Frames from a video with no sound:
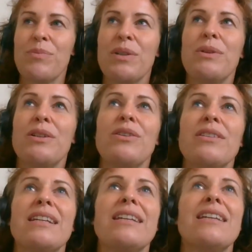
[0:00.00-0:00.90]
But when you're
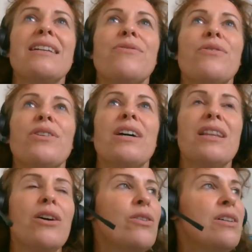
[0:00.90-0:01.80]
thinking for a
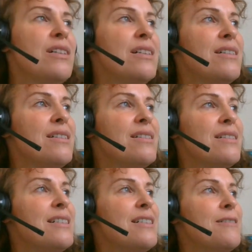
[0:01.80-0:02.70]

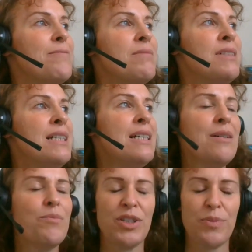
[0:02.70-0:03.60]
longer
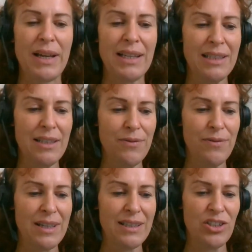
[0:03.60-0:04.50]
perspective,
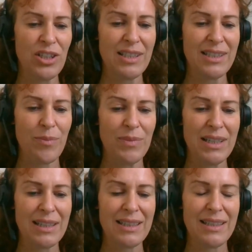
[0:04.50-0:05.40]
it's just something
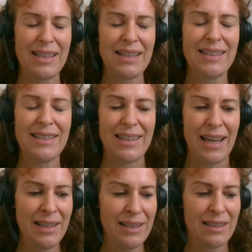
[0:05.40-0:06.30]
that sets a
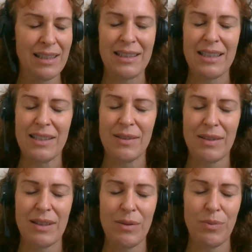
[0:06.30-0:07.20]
standard, and that's
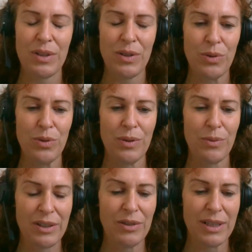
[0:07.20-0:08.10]
what you
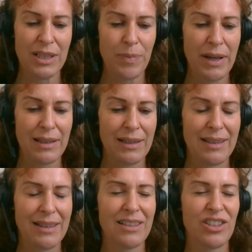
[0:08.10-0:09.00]
want to expect.
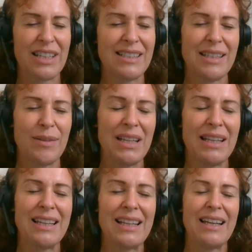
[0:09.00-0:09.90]
Just
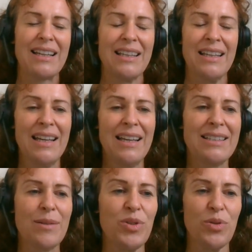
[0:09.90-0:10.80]
similarly, like
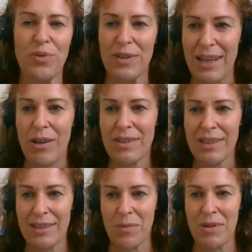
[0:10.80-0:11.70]
some sort of a sound system.